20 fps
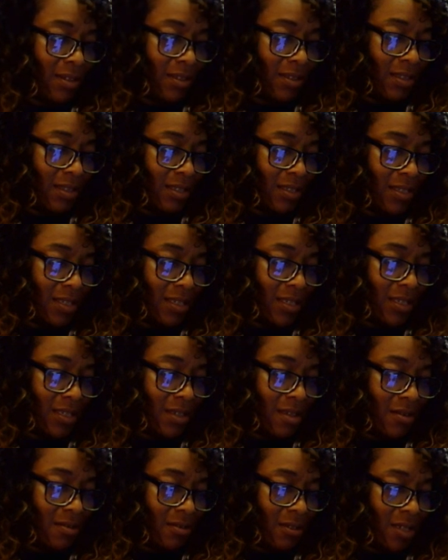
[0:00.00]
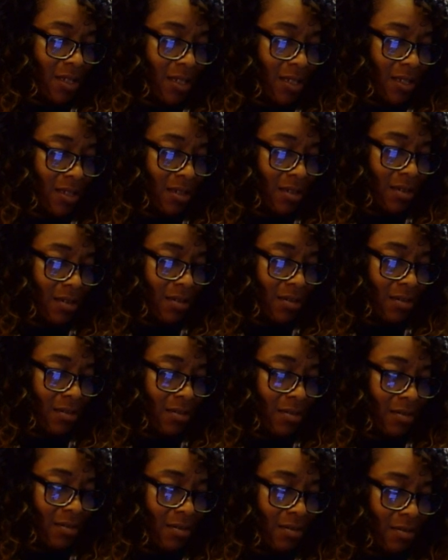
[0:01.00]
This is so
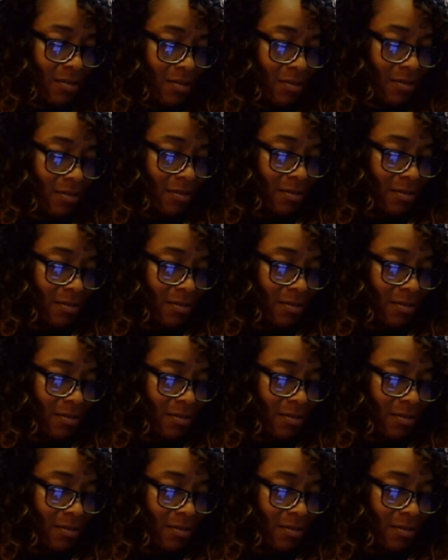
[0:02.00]
cute.